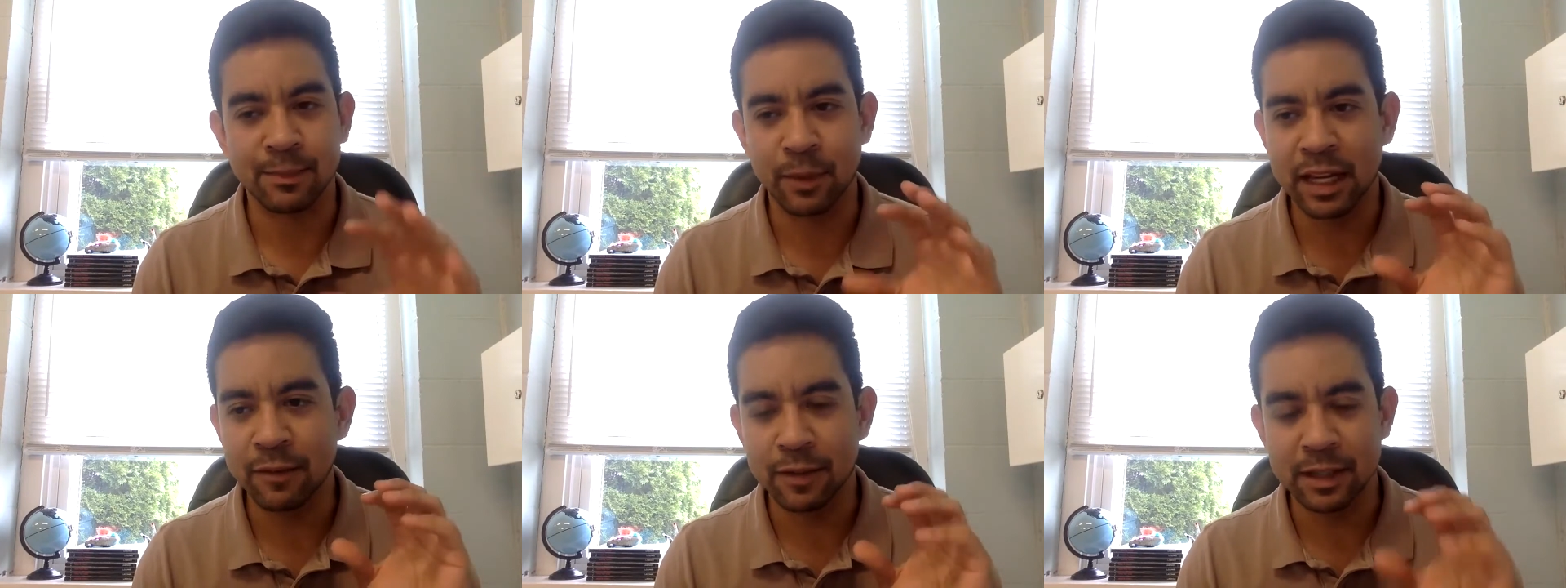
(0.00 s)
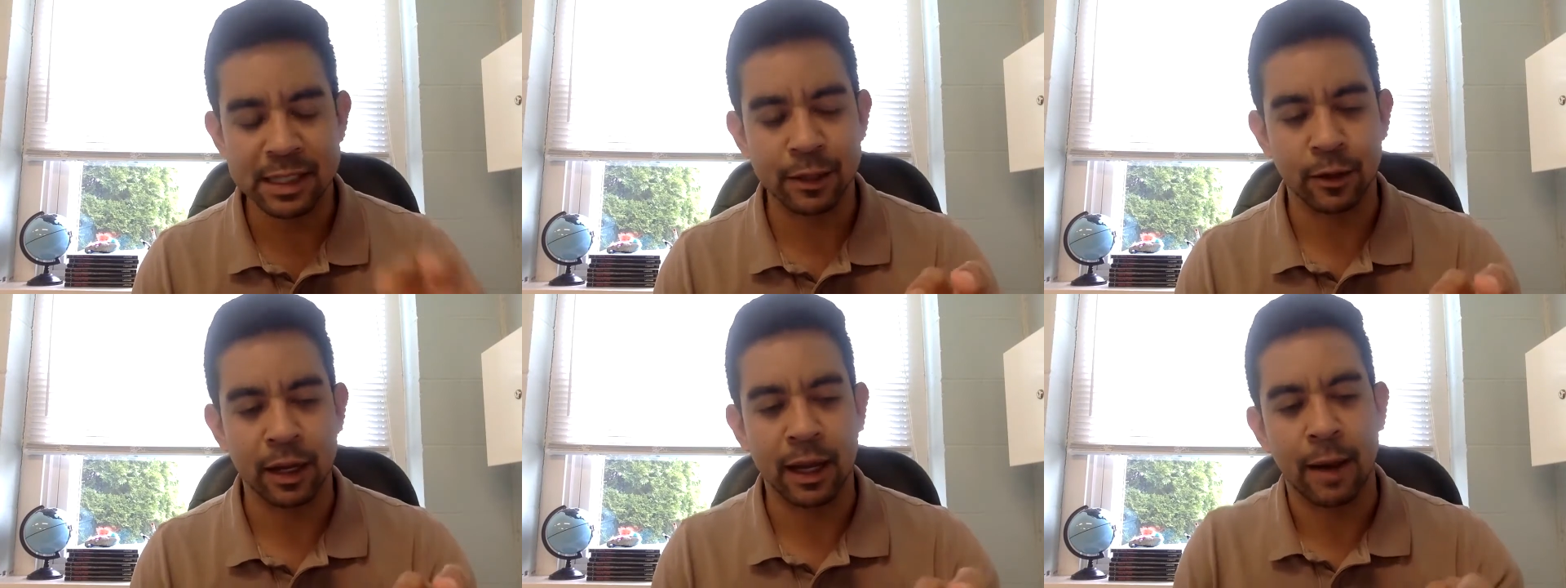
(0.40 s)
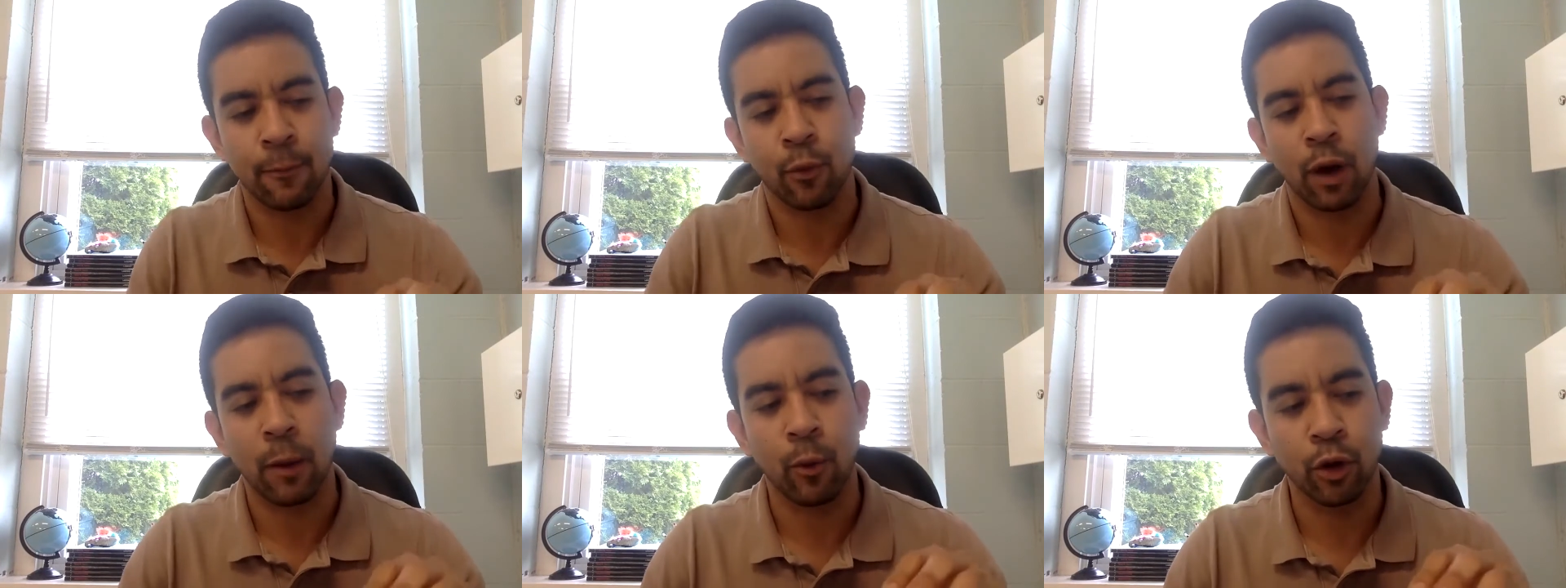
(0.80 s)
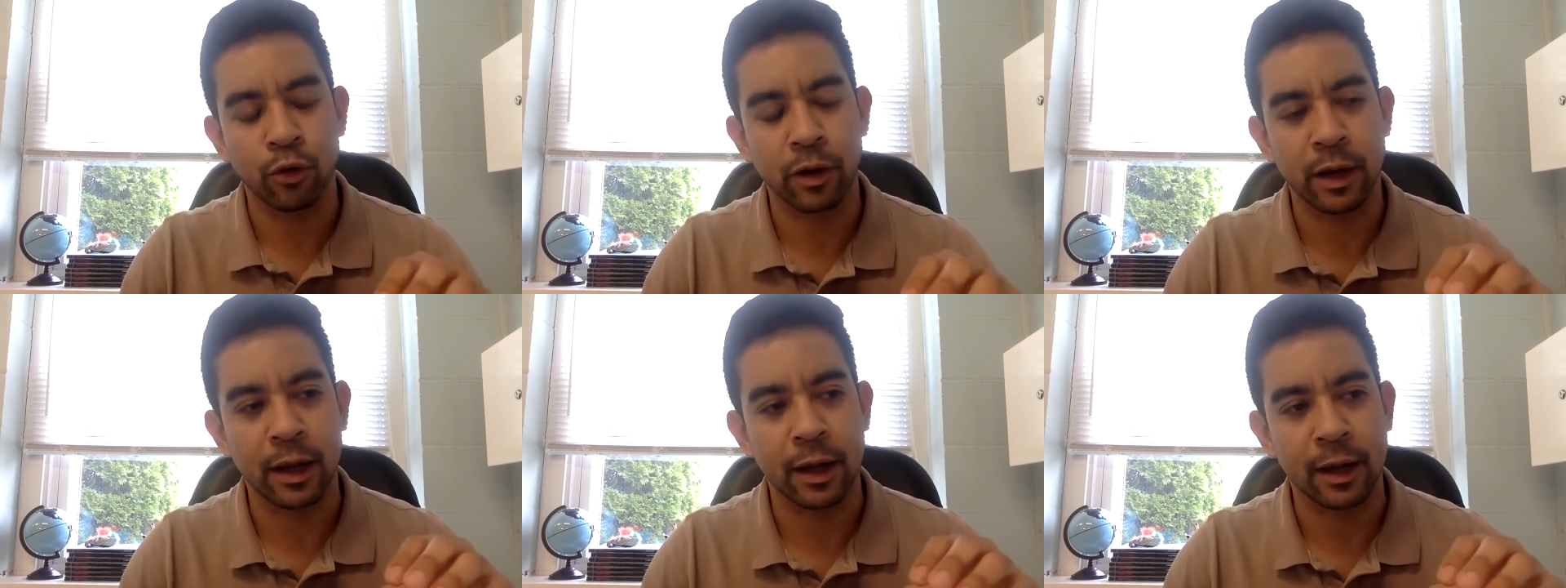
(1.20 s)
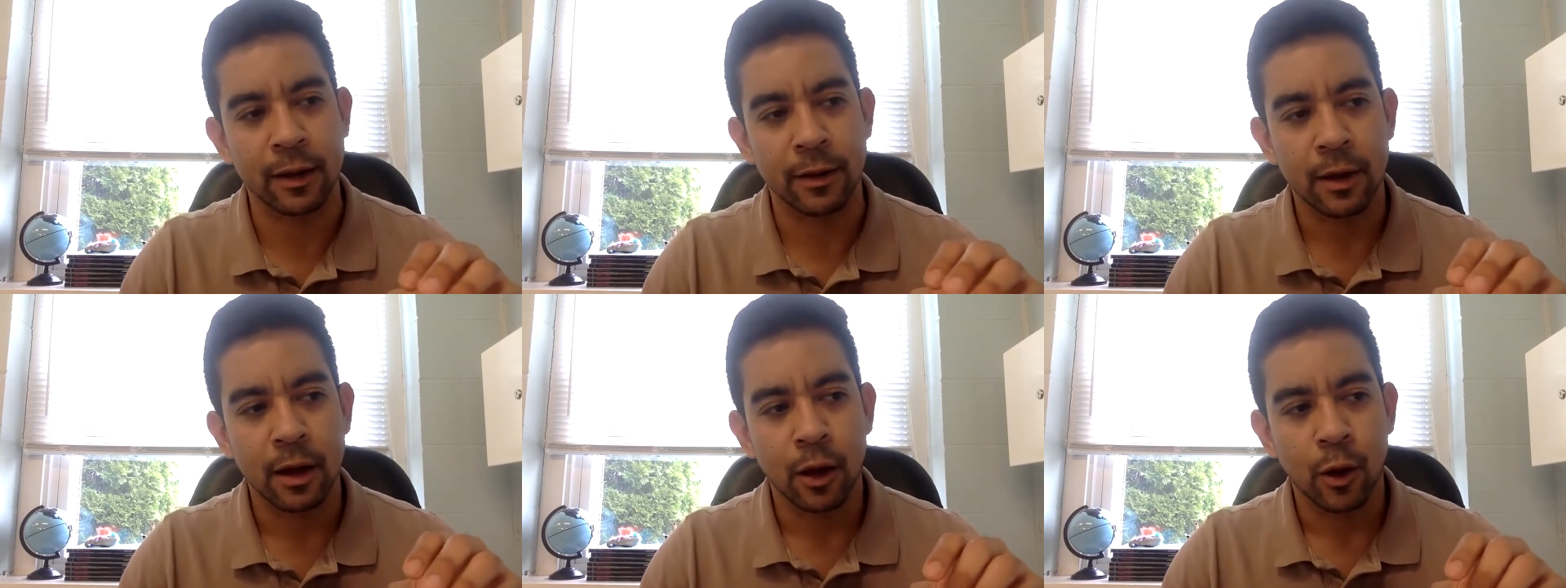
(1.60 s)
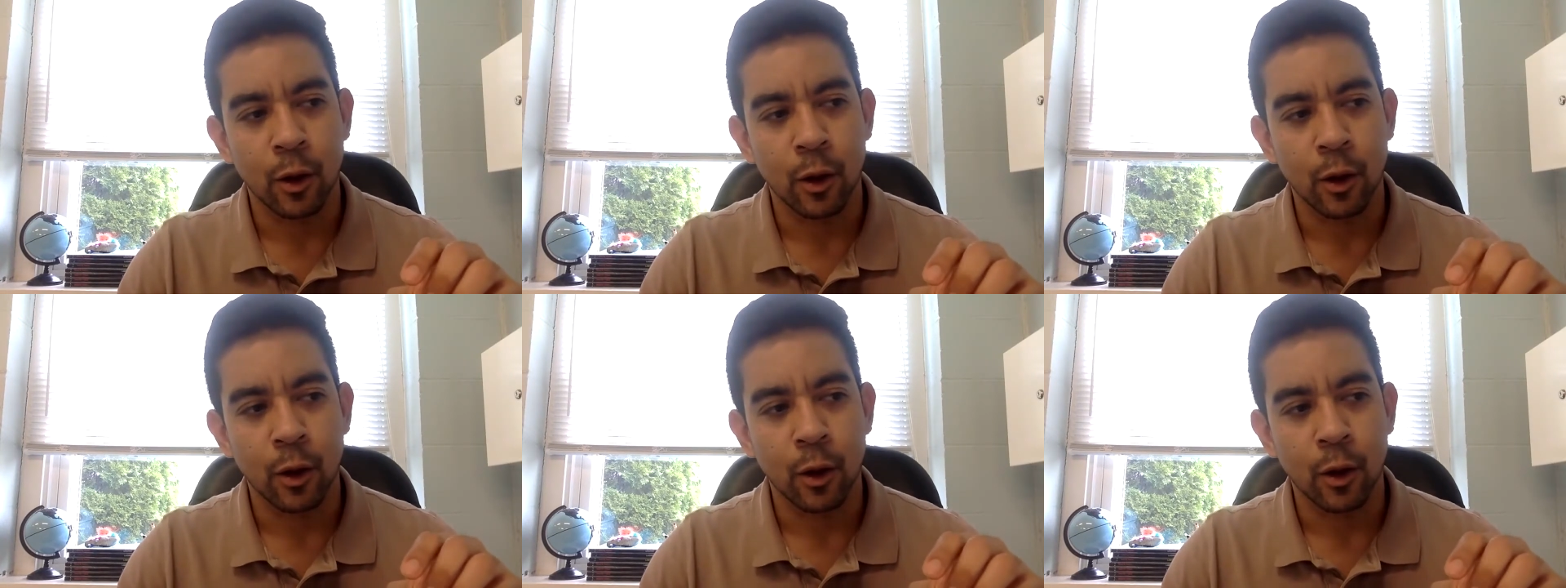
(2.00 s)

but even still, like I'm wondering, like